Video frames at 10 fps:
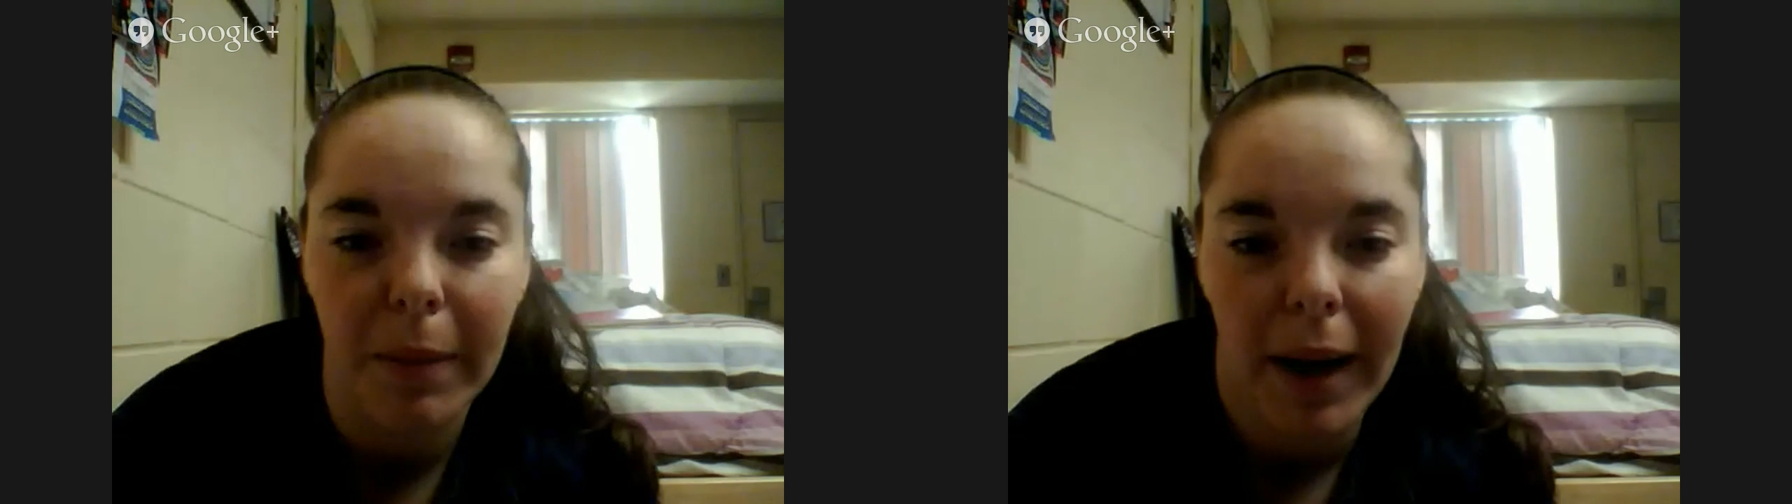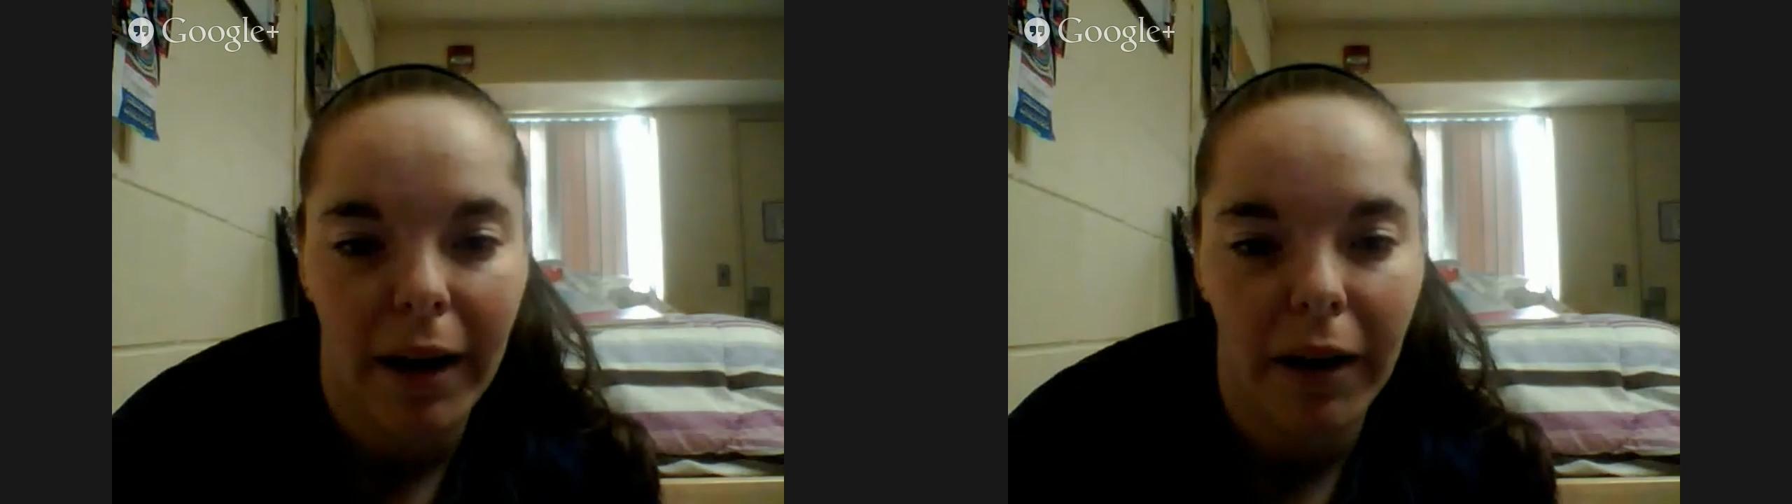
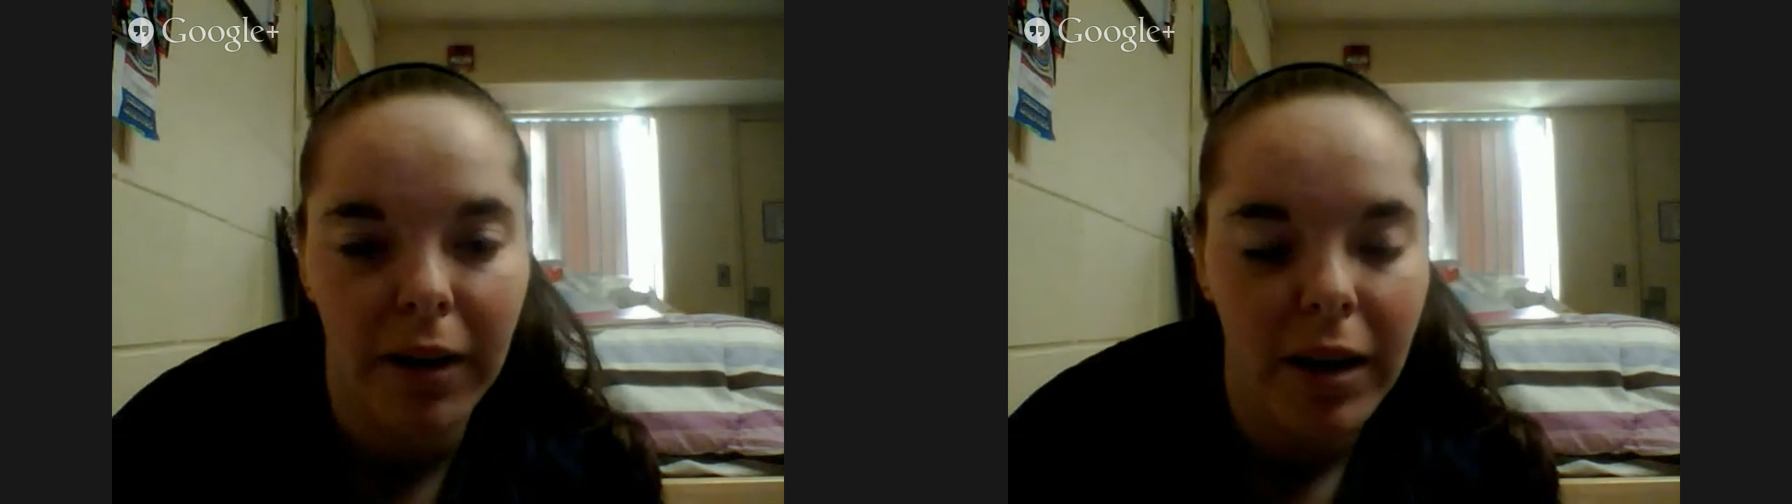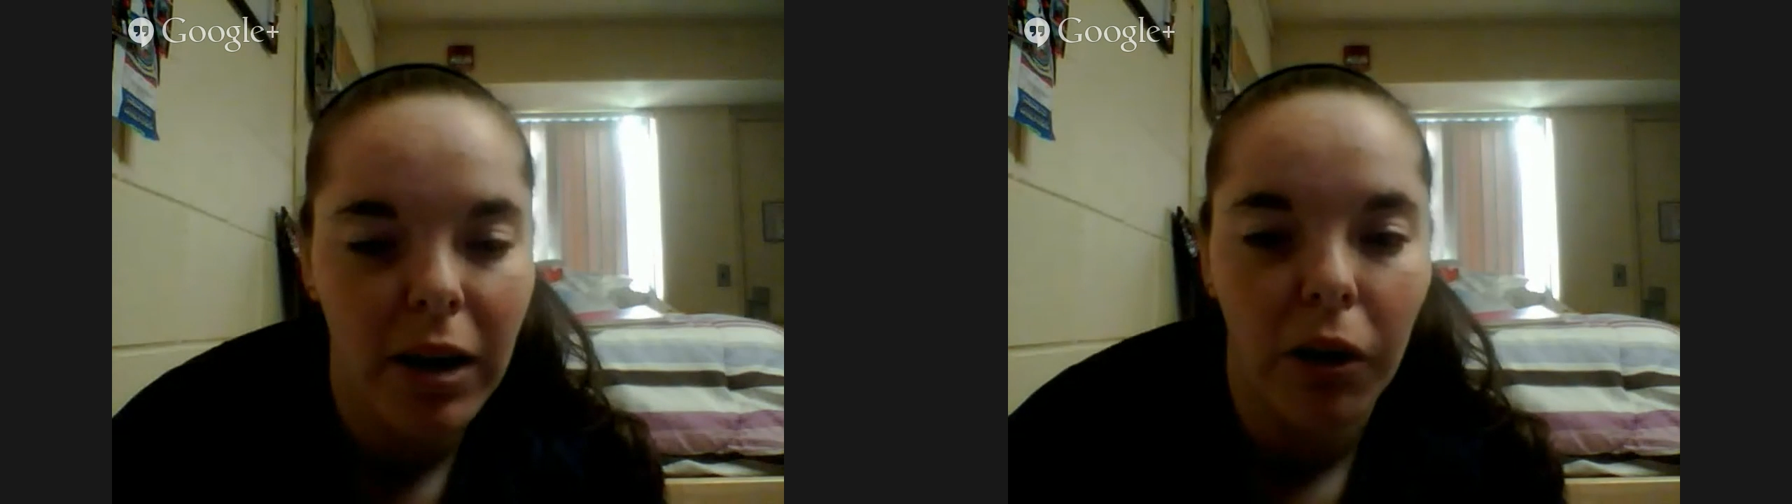about,
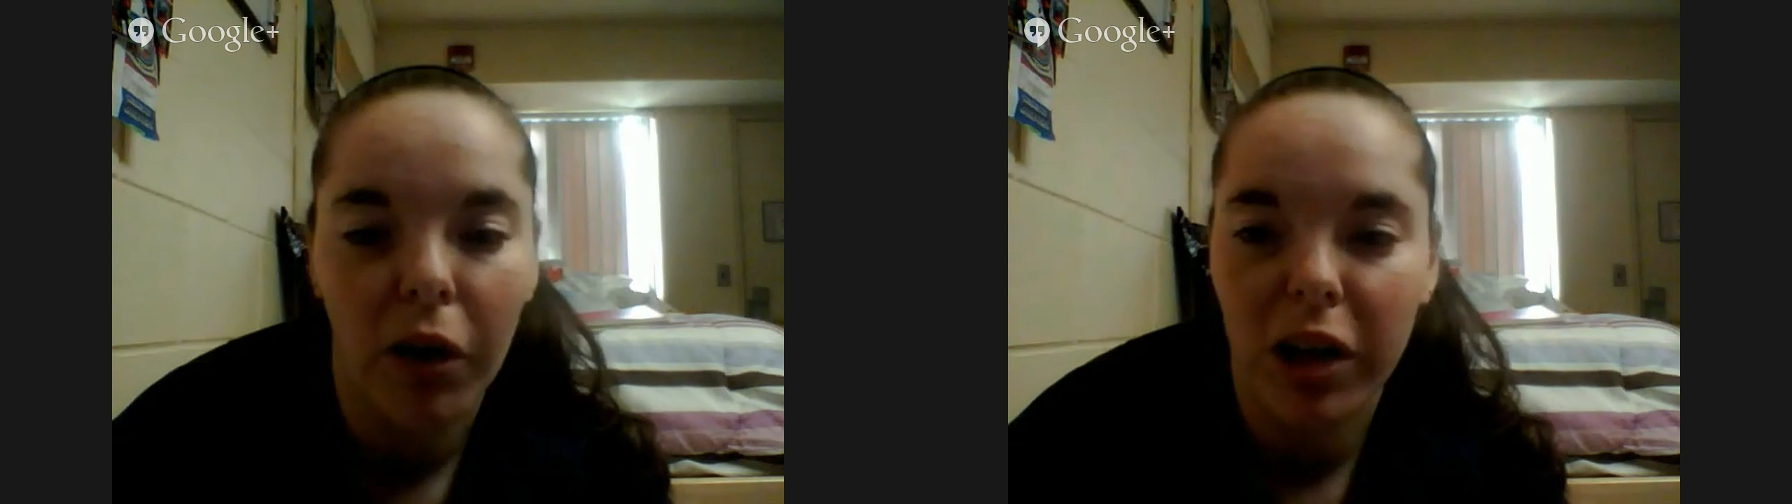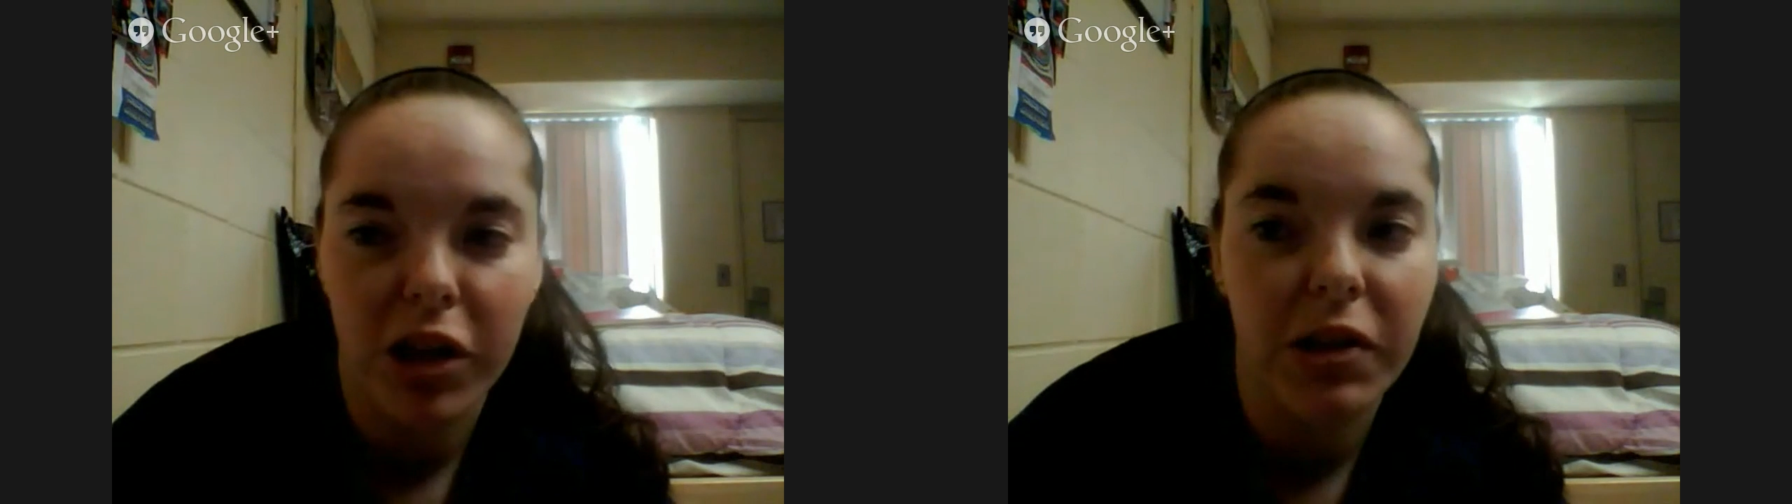
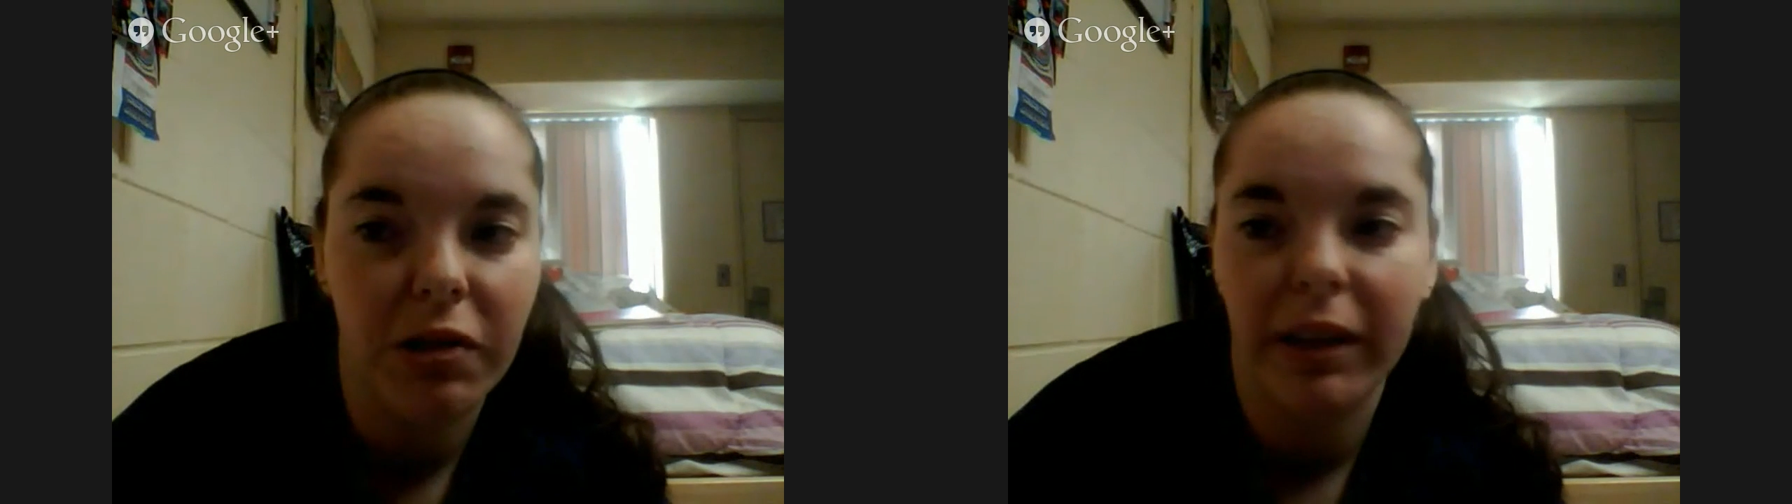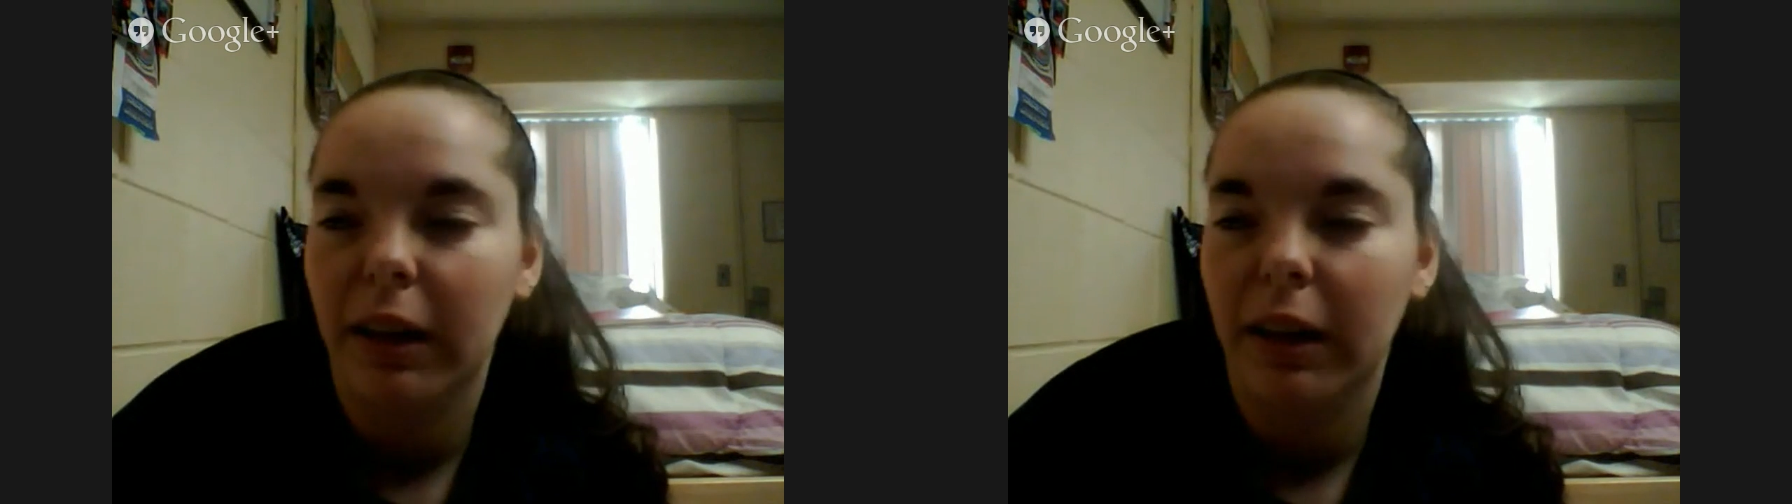or just doing